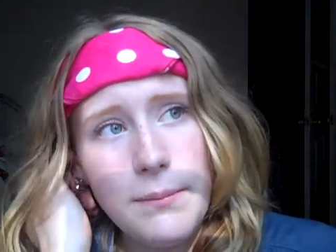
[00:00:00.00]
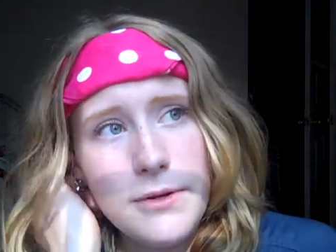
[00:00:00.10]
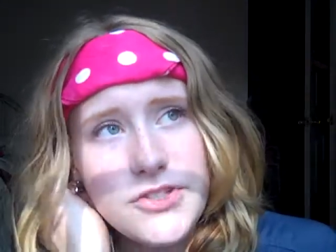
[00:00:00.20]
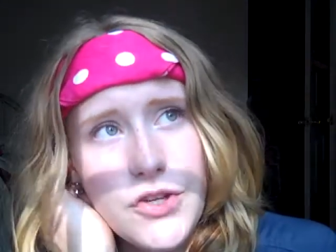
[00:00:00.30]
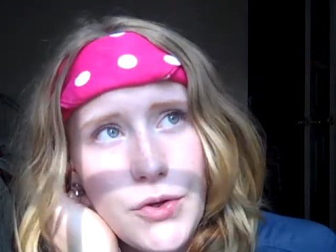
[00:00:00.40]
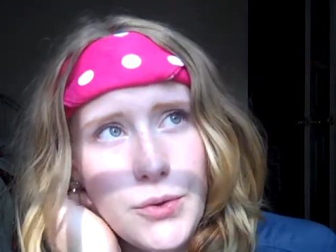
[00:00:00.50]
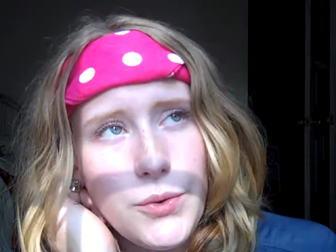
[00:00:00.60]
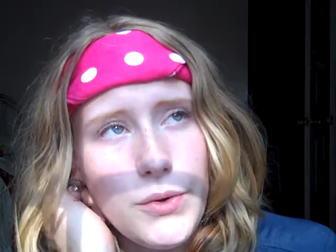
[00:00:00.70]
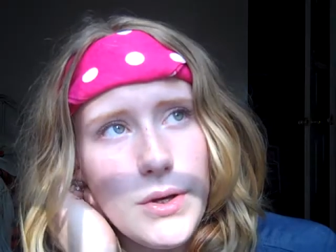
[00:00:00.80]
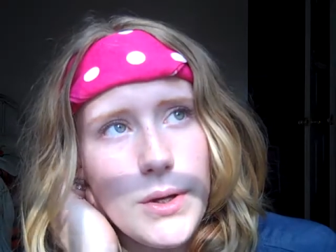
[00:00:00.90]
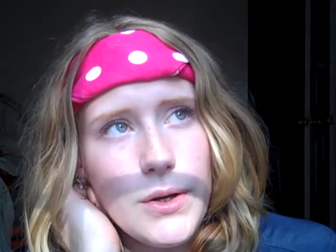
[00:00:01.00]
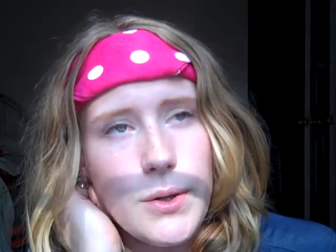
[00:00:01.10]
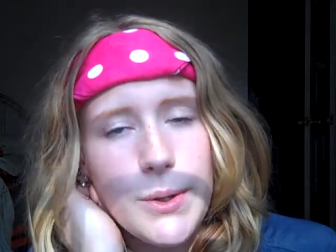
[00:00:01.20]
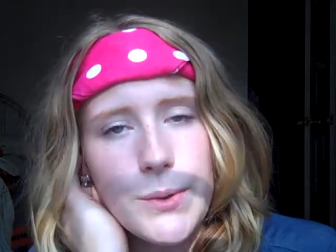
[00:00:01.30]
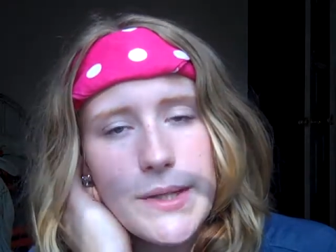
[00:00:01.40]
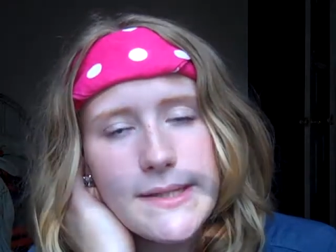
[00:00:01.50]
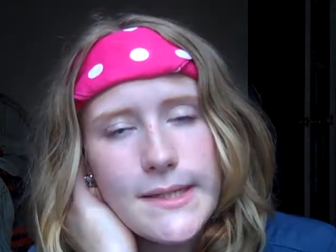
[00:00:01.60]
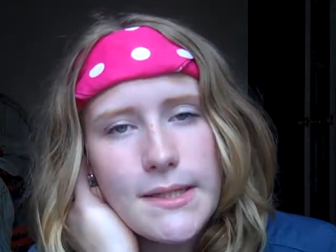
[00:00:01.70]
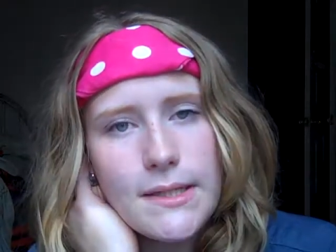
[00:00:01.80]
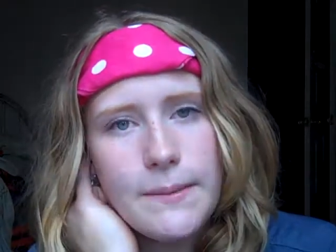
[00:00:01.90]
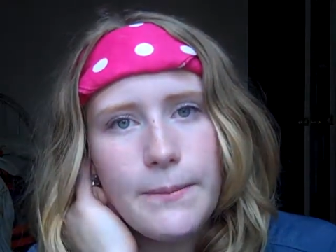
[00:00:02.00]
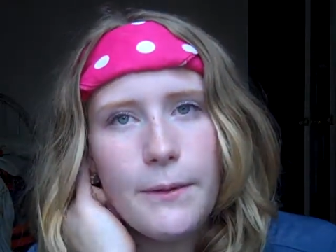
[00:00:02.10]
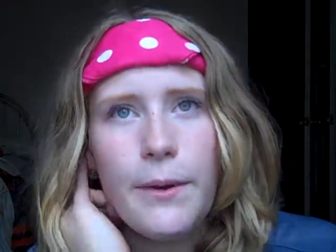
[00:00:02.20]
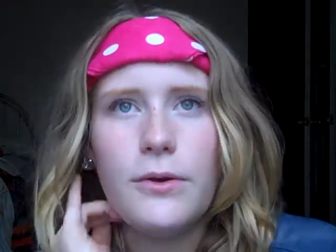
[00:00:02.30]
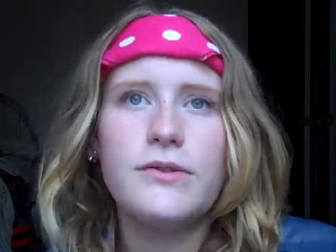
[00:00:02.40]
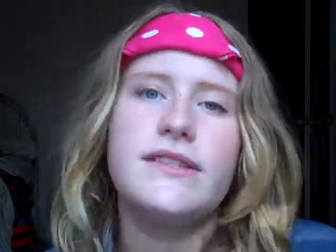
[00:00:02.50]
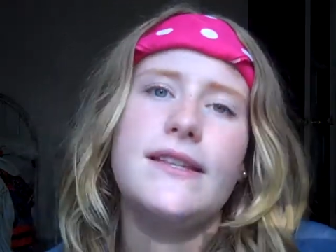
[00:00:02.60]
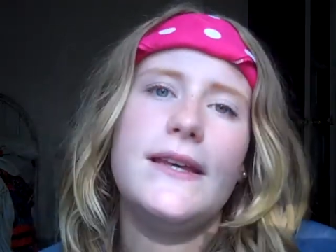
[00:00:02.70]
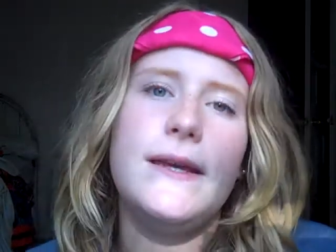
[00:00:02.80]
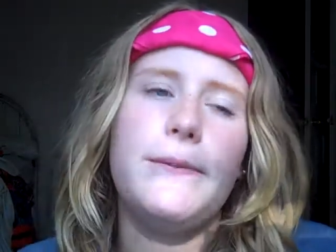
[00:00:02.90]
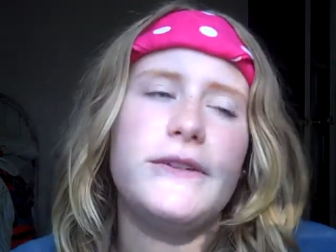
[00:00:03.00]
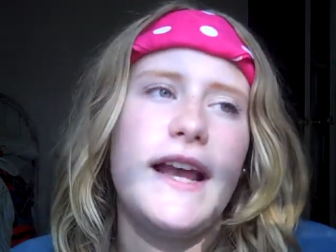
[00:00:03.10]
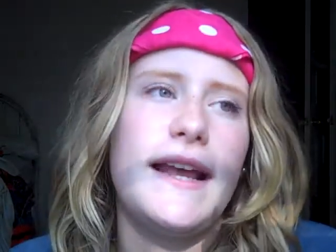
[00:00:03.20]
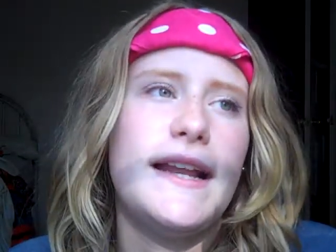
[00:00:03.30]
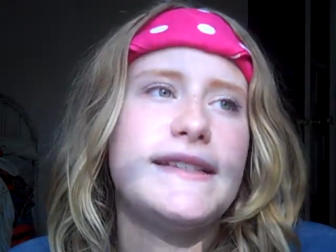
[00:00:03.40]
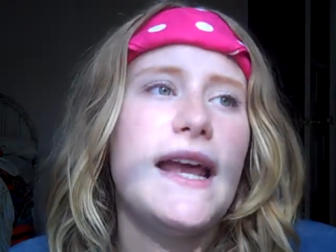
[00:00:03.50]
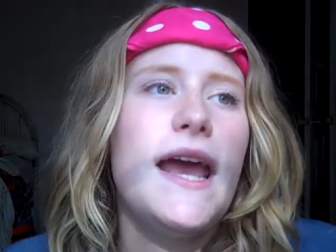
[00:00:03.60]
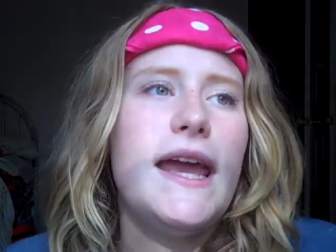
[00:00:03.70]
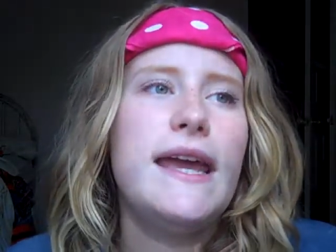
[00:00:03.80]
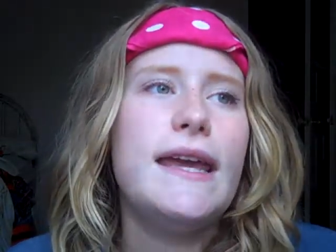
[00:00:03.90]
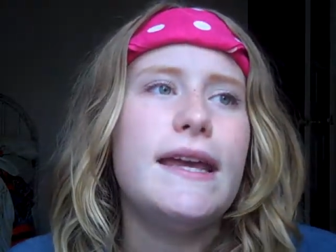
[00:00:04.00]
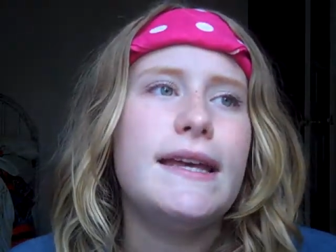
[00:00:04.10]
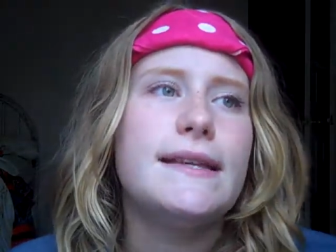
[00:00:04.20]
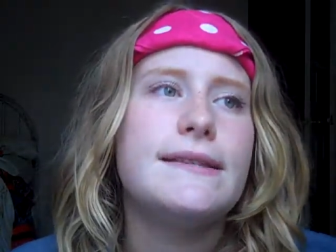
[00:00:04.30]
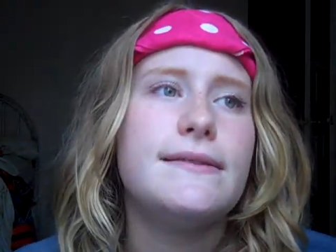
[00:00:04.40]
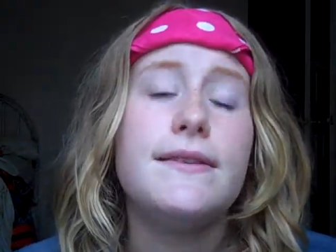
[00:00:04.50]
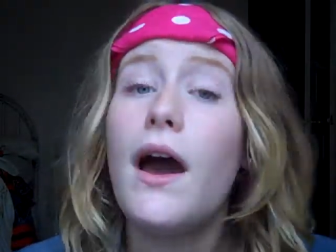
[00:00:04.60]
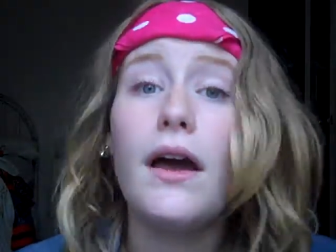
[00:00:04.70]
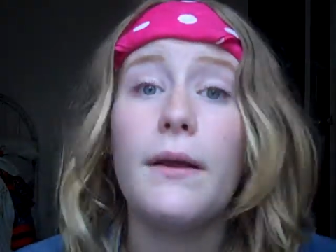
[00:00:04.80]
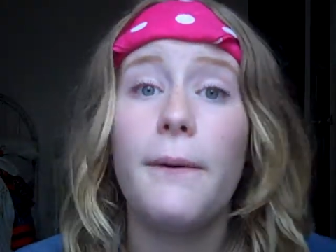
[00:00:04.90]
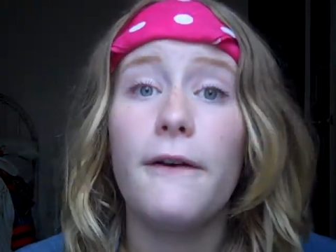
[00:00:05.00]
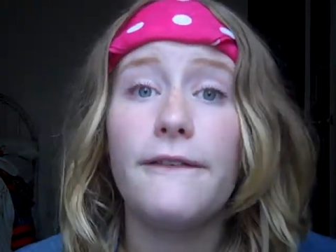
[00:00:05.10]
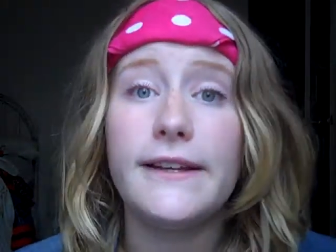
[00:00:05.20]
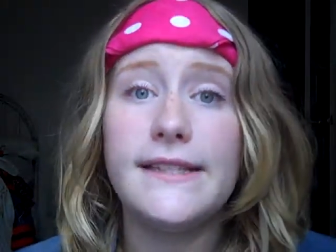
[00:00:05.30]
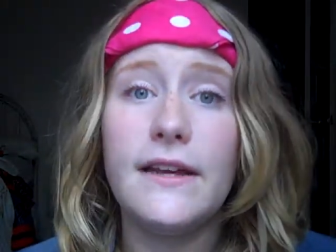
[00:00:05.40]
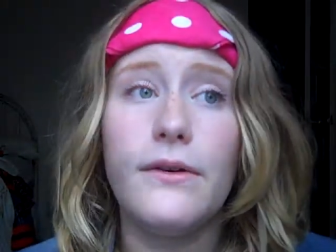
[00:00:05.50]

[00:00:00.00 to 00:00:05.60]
Number 2, the reason Bilbo's the protagonist, he is not a perfect